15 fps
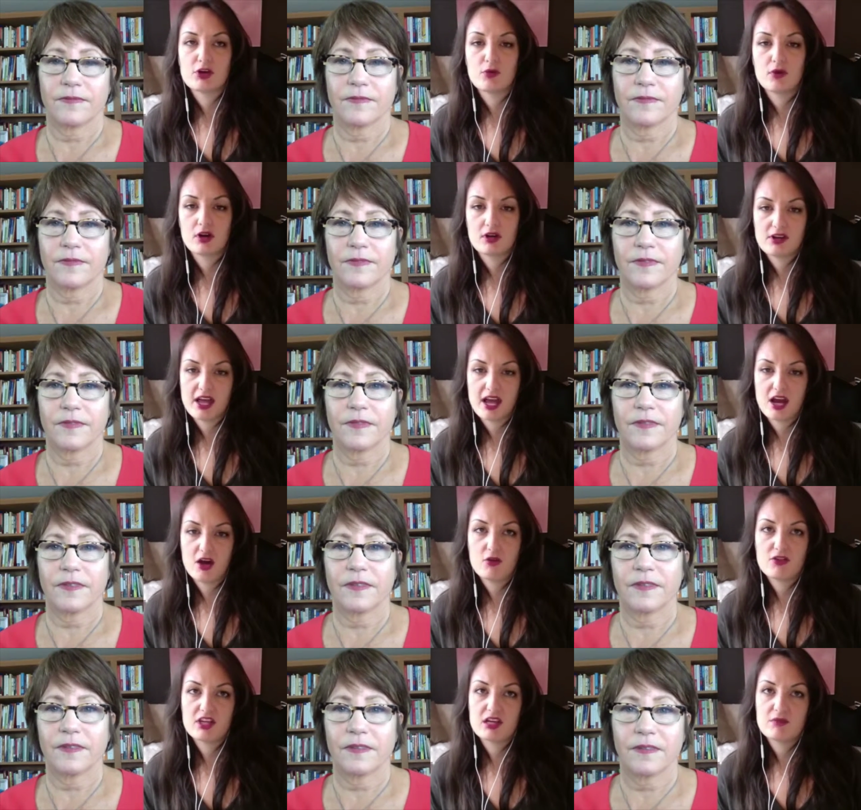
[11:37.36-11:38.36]
Speaker 1: where you are
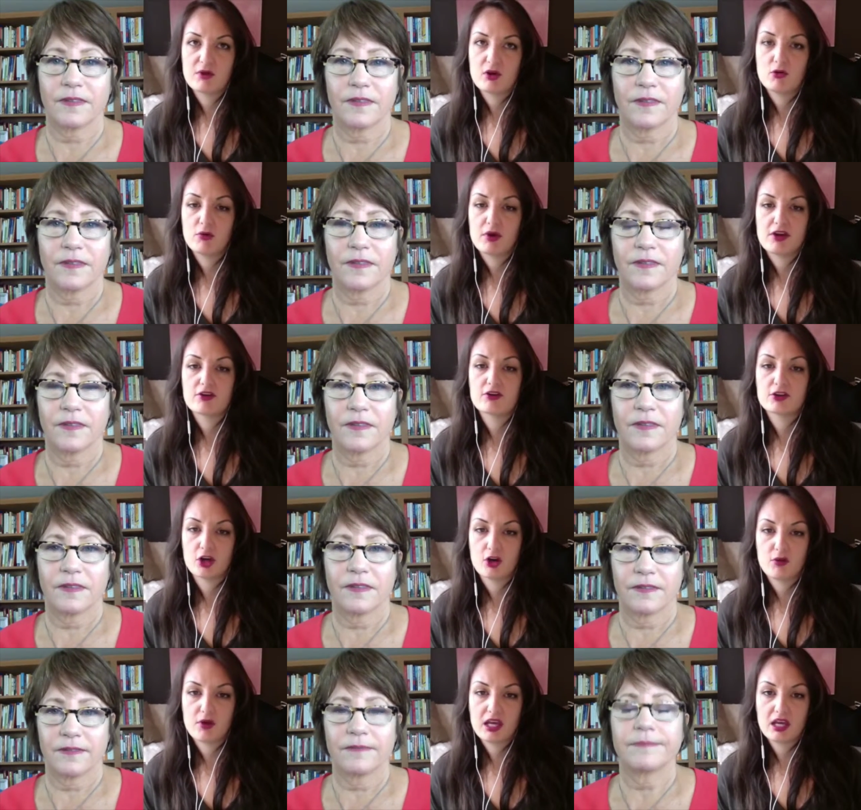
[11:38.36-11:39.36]
now. Think about where
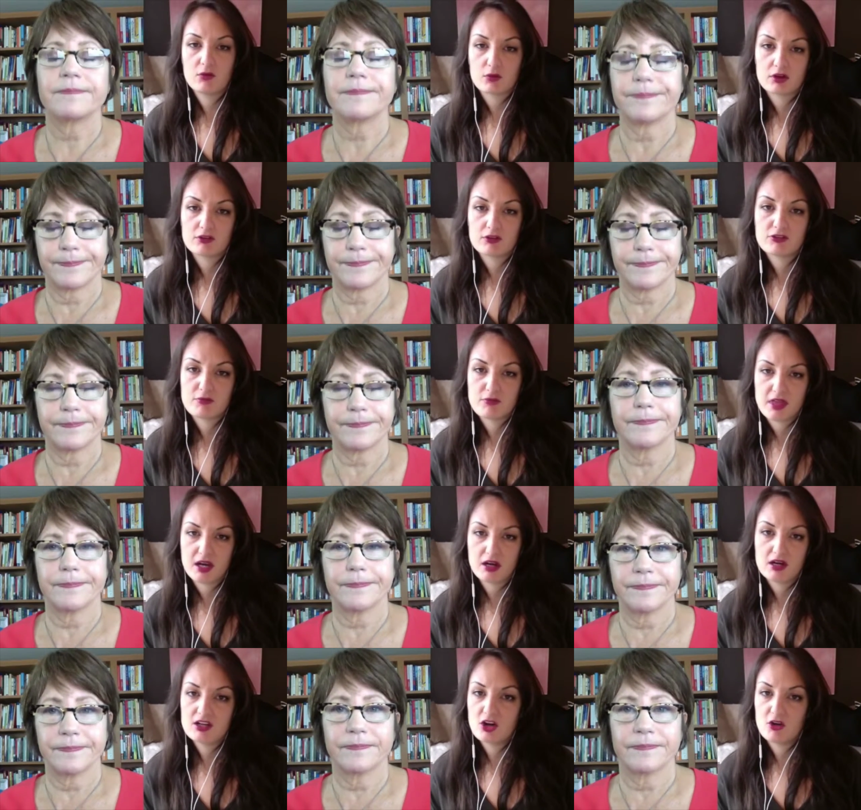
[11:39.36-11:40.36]
you're going and work
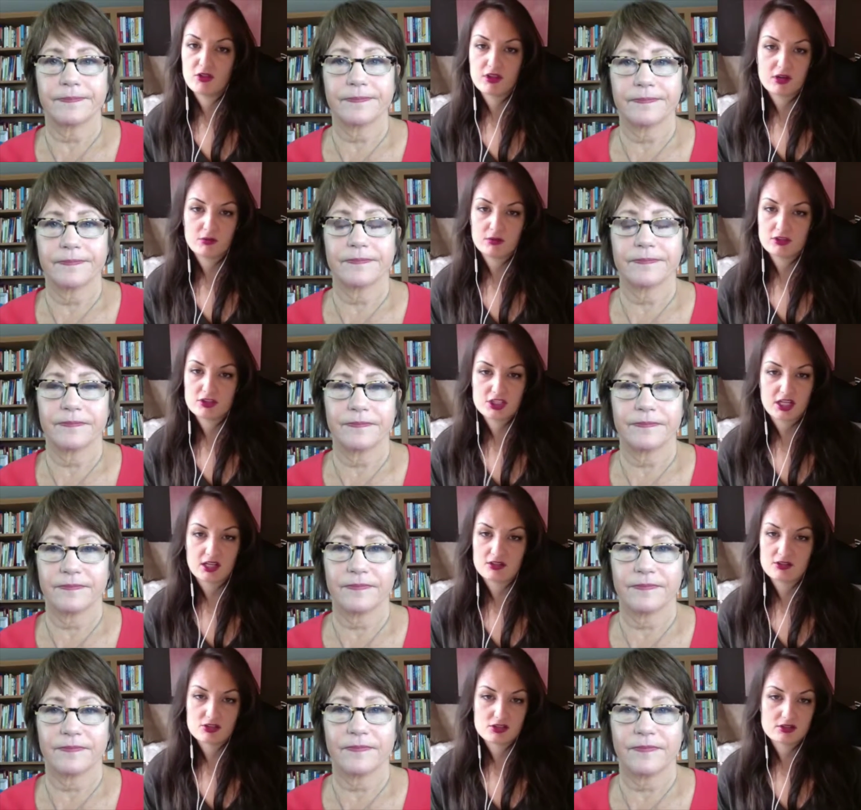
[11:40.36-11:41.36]
from there, and know that it
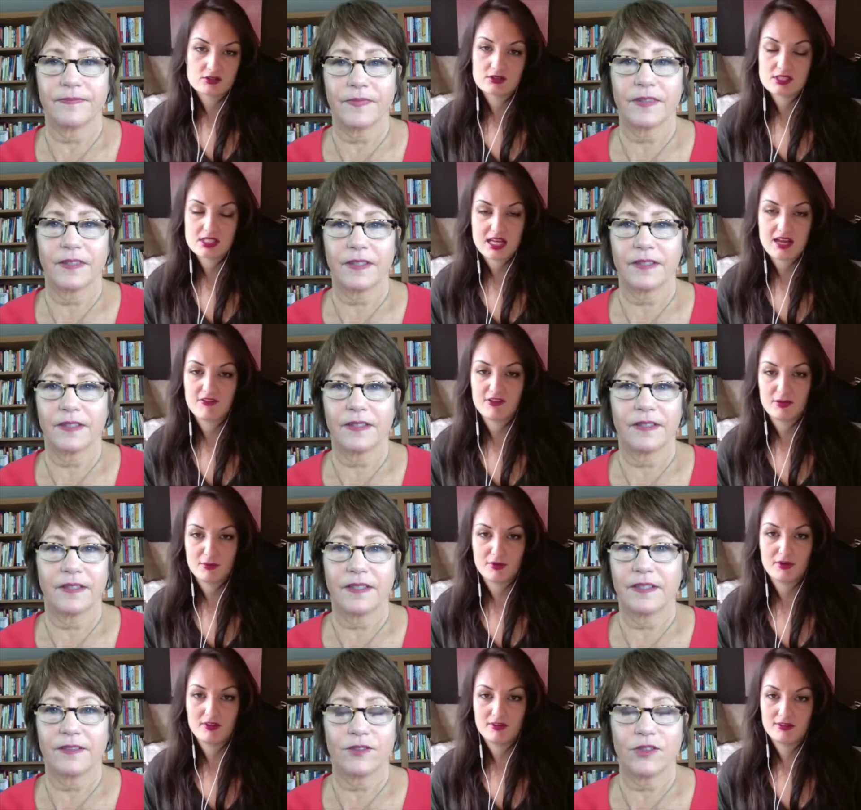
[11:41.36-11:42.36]
will change. It's
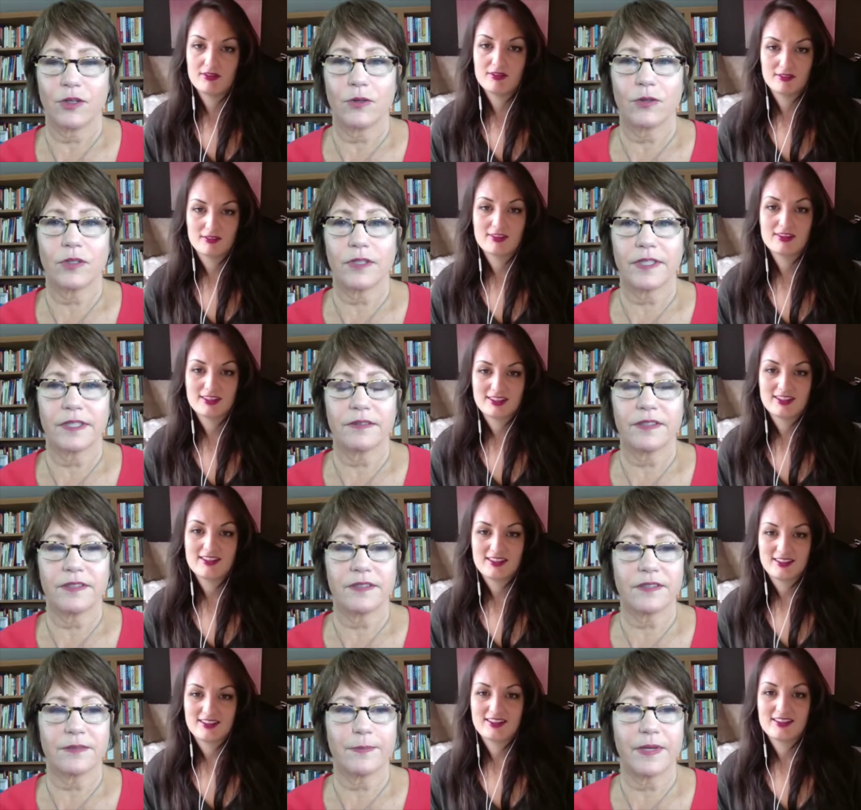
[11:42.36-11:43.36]
inevitable. Totally.
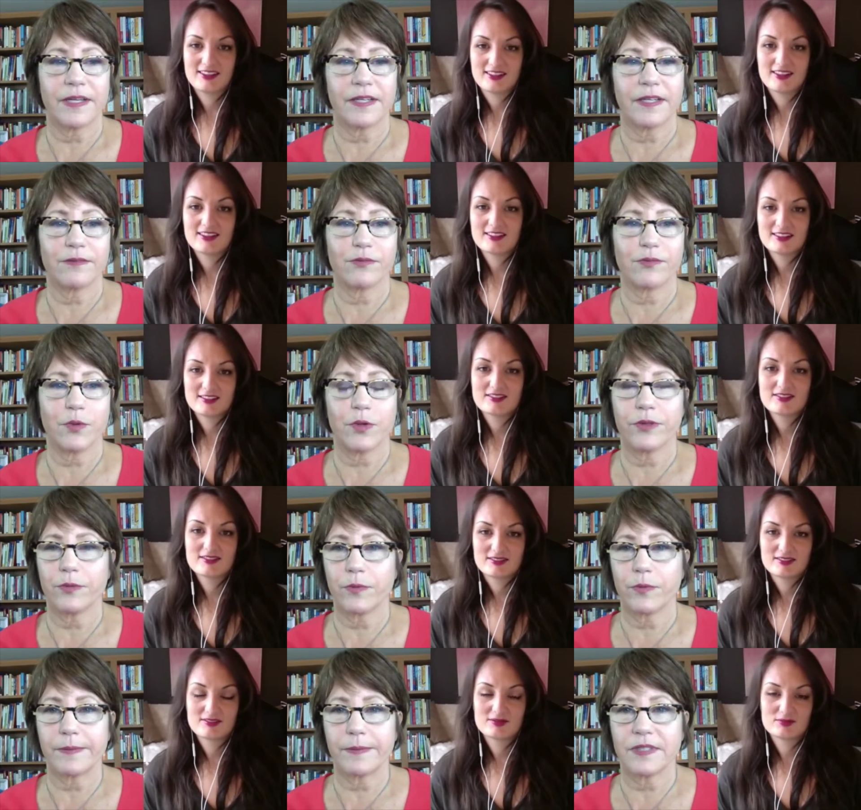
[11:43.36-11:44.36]
Speaker 2: This is my
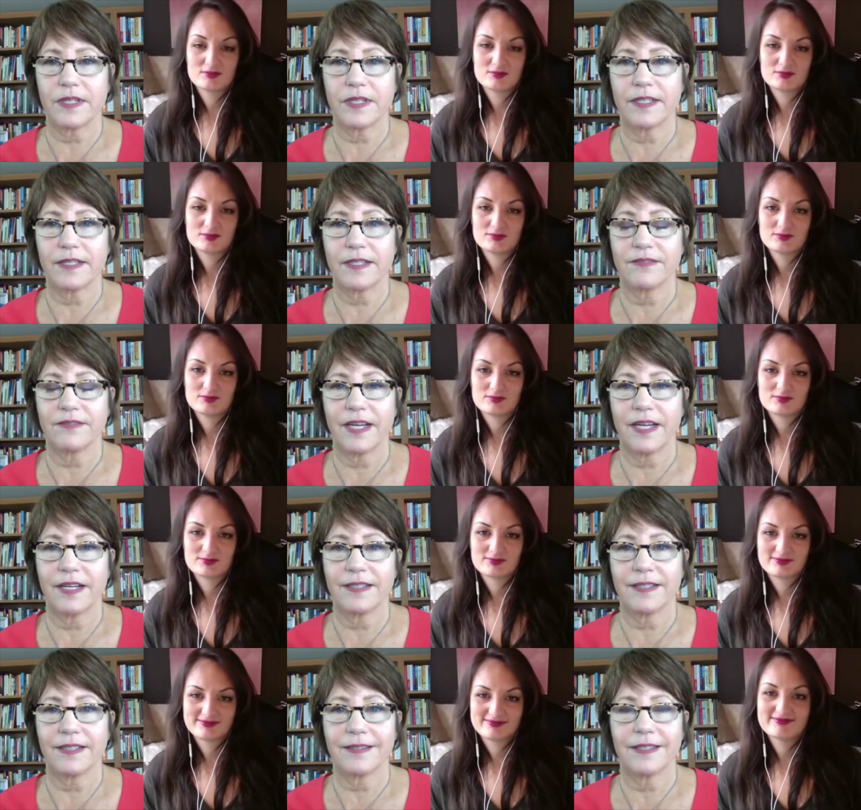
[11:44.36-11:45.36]
fourth website I've
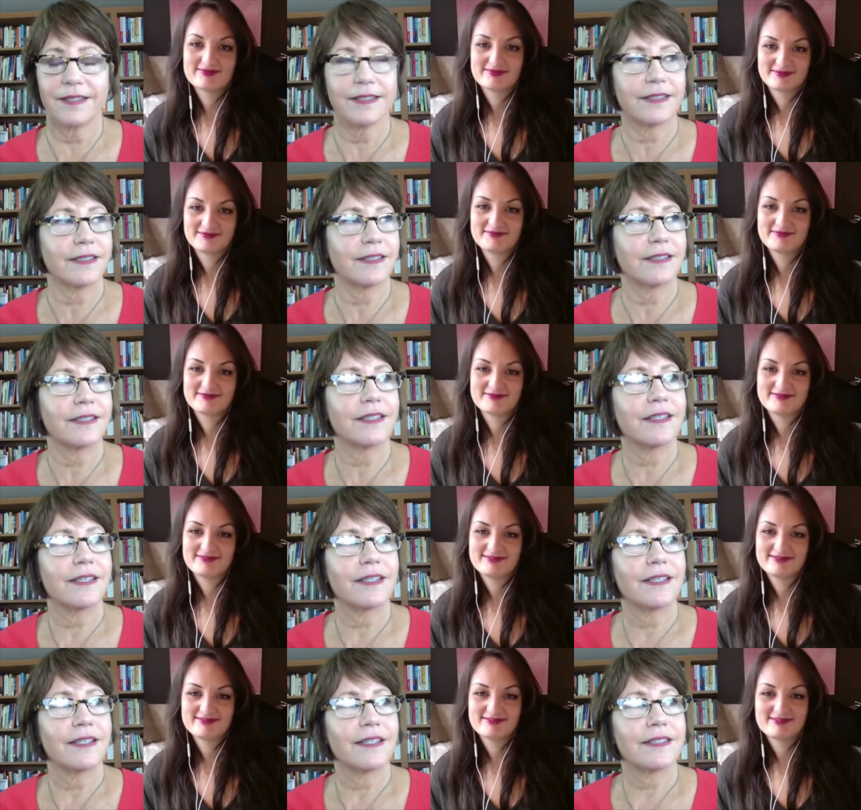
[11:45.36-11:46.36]
had. I think in,
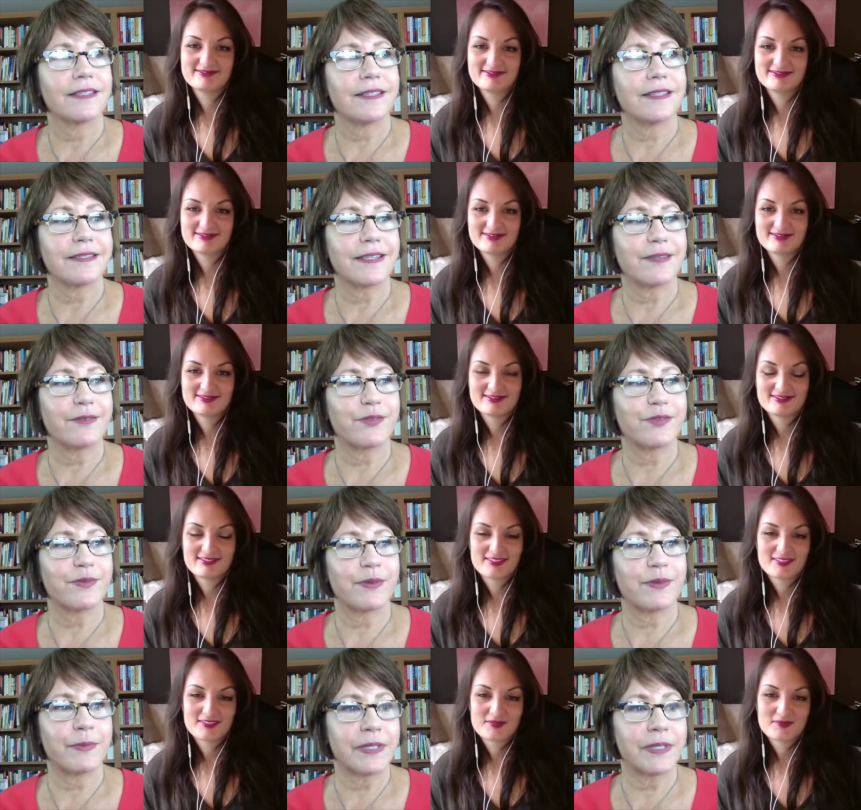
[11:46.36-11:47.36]
mm-hmm. since
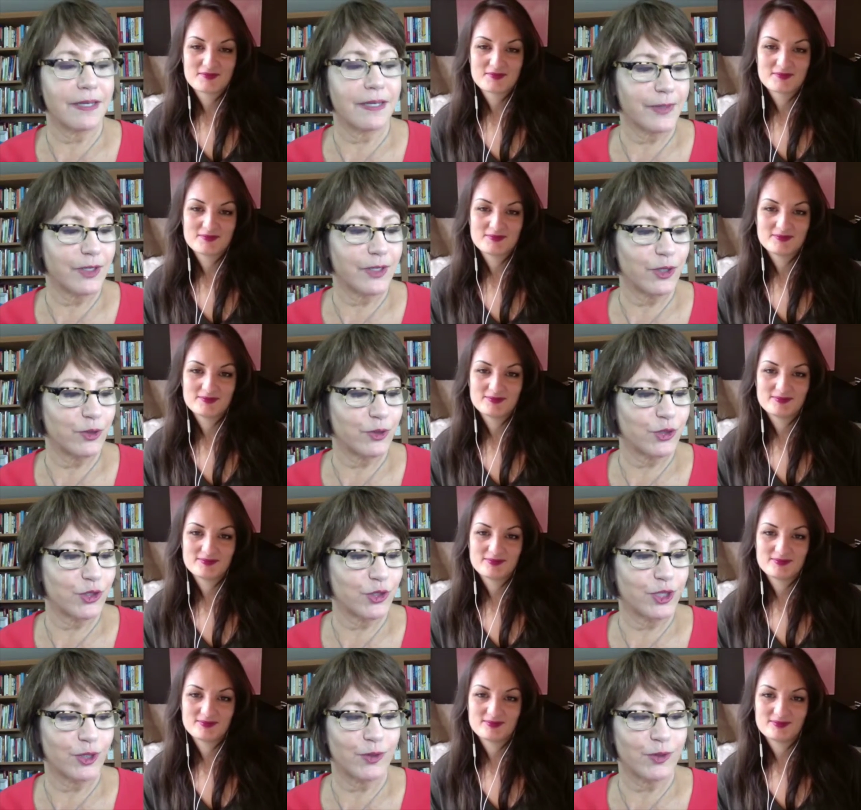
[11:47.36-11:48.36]
I've become a
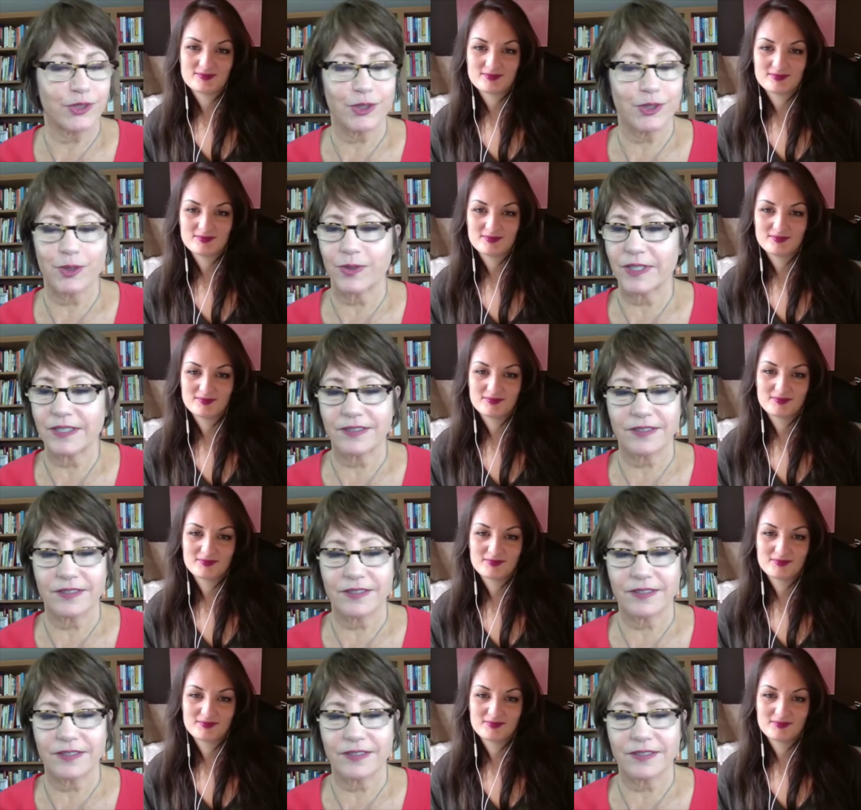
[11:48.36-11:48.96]
coach, you know, so